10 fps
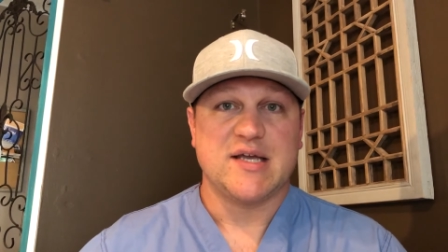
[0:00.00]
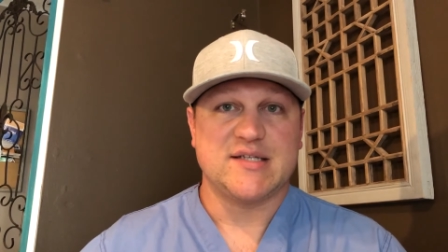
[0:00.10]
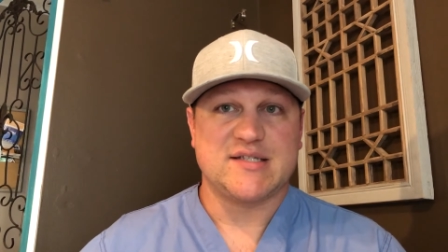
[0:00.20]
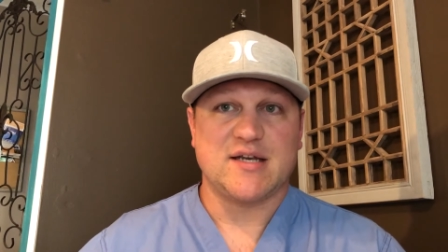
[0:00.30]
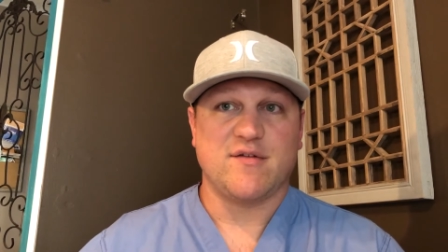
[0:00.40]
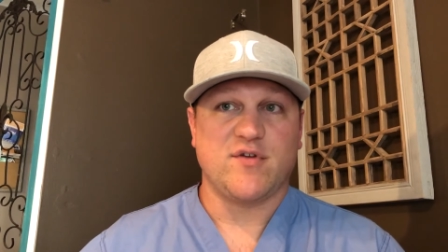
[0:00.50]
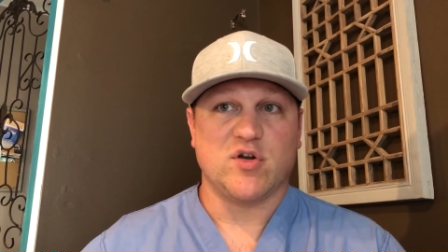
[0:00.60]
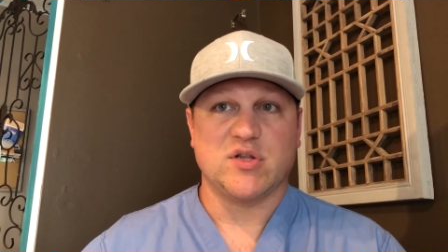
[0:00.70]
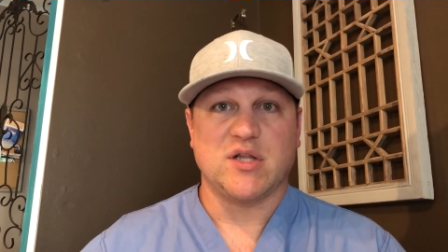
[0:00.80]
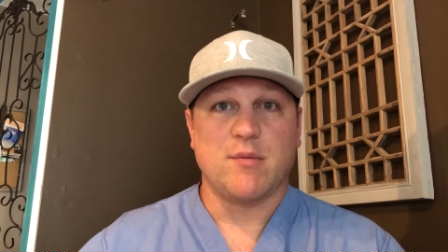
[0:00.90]
Instead of
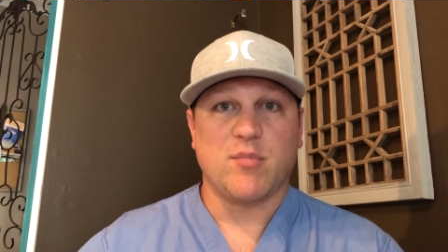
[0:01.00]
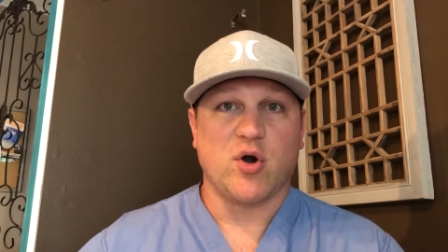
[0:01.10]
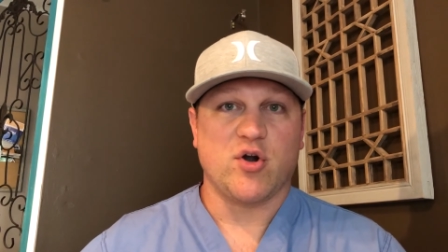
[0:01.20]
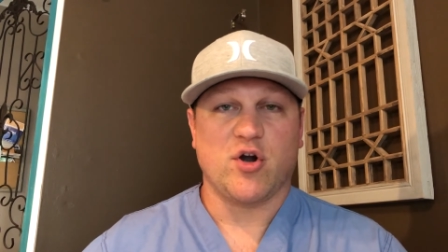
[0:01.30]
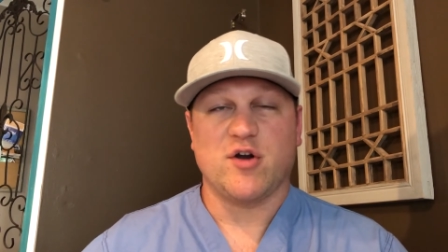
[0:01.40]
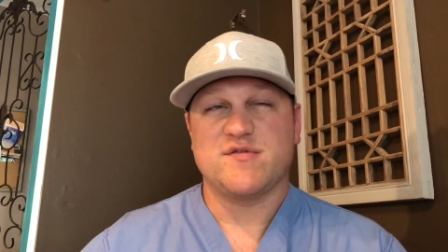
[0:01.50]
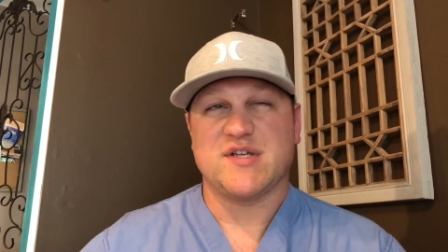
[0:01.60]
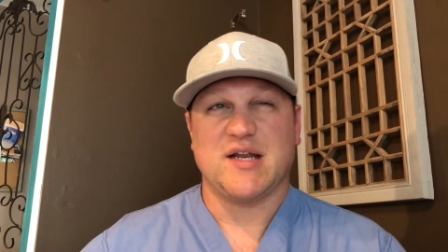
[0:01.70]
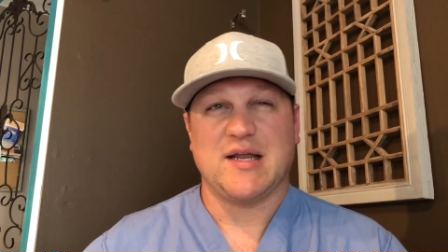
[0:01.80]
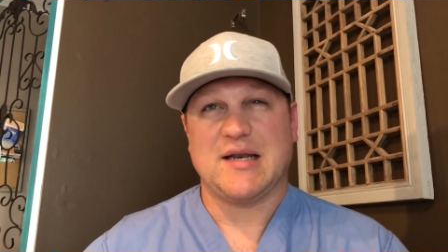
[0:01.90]
your lumbar nerves,
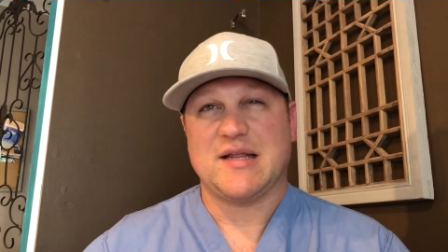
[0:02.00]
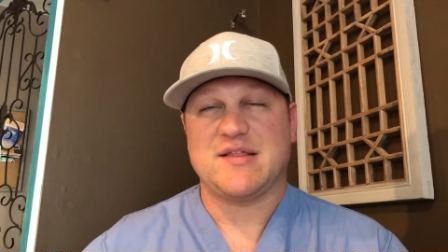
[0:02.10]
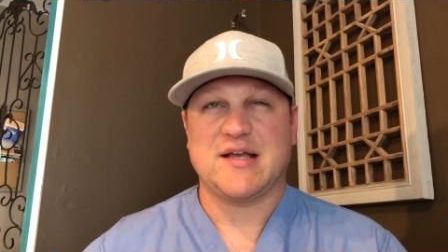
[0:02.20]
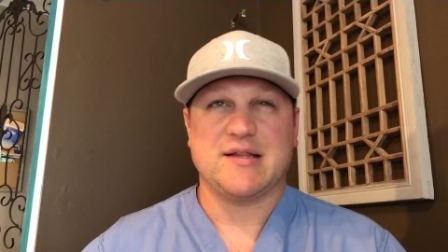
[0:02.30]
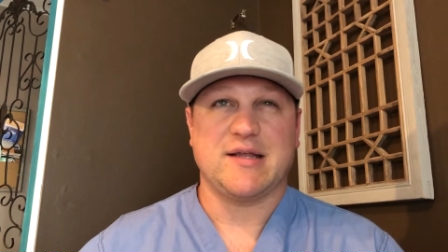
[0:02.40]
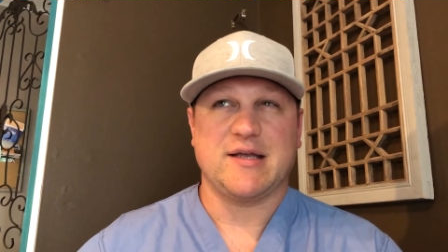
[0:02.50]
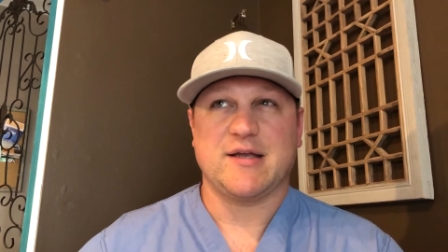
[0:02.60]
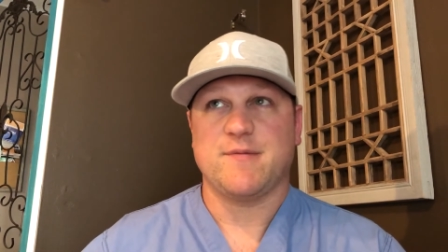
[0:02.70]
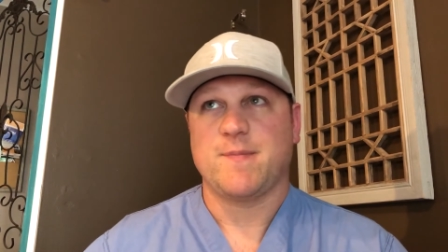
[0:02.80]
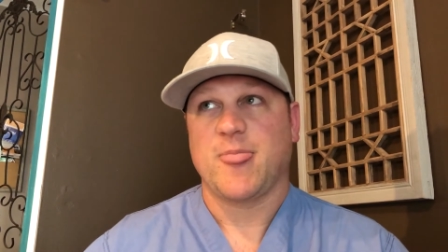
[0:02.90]
and I think
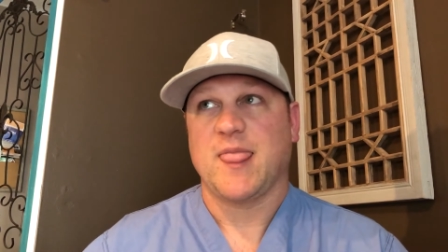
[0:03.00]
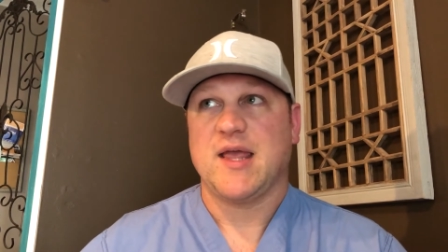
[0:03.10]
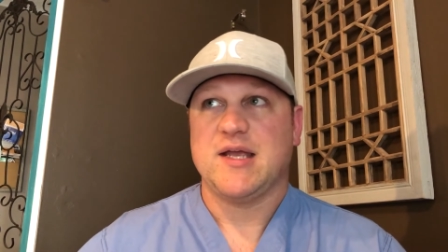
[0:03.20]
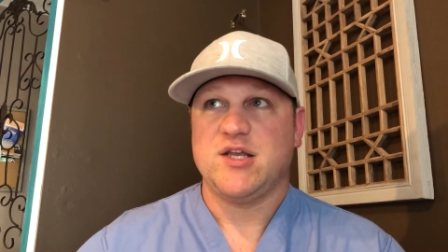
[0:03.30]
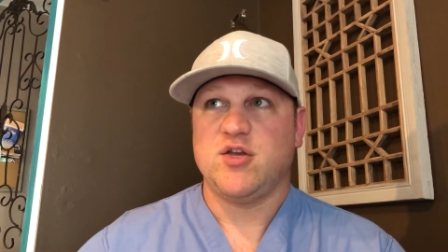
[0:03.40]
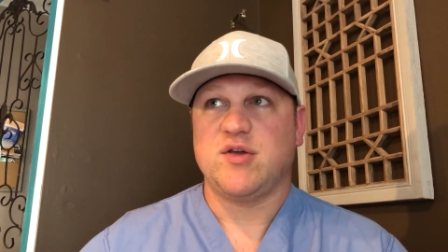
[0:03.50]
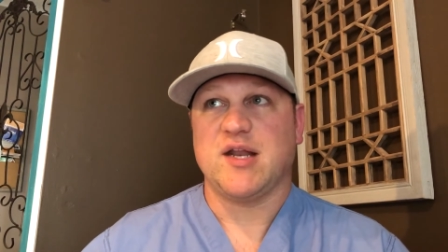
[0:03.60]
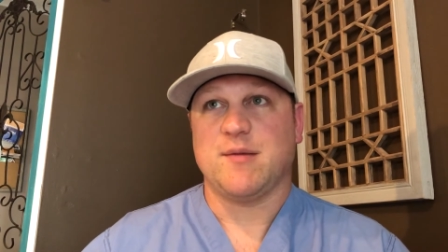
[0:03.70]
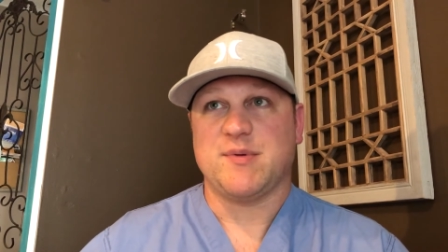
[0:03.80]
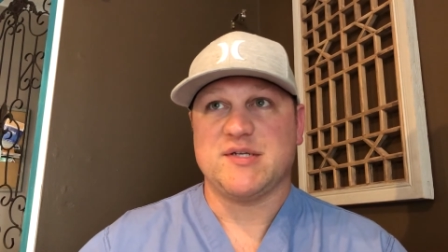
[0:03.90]
like you
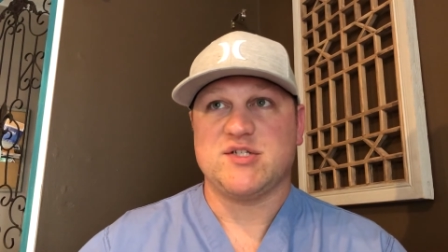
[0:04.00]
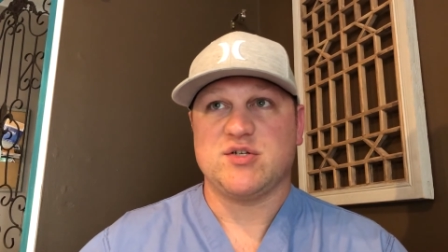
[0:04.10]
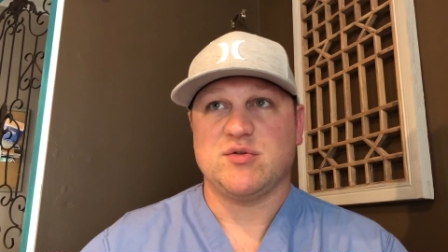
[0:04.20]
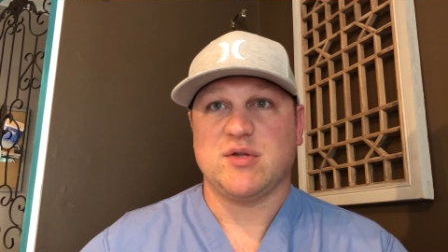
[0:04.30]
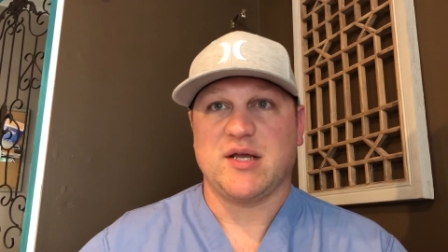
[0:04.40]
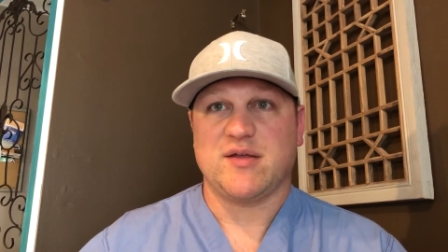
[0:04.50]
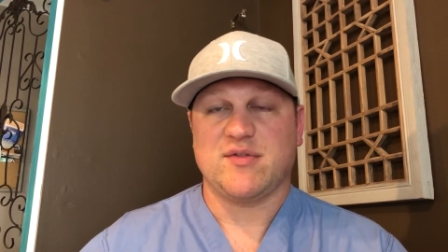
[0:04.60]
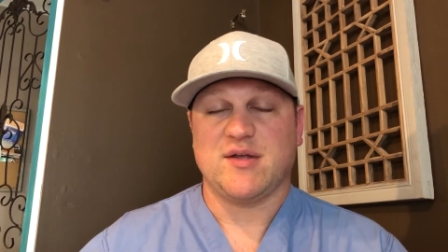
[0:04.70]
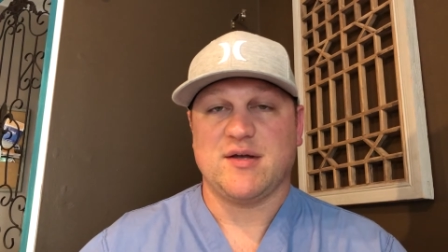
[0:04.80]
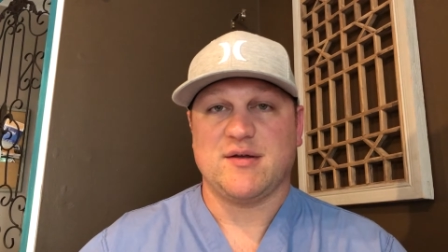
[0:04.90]
get up into
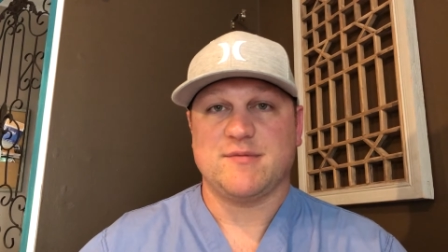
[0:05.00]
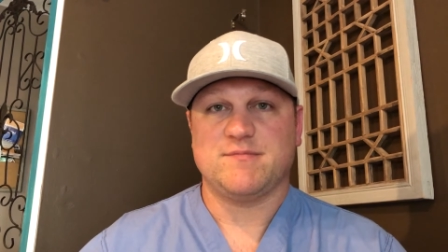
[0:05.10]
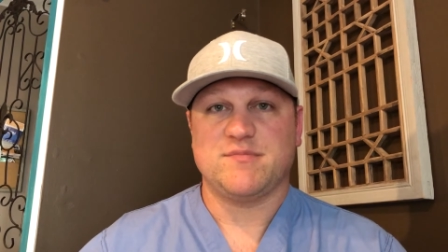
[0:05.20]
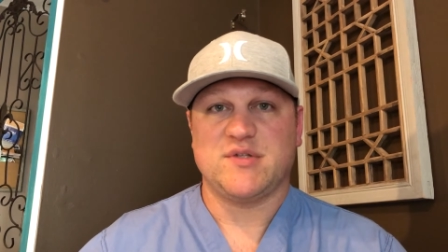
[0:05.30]
like the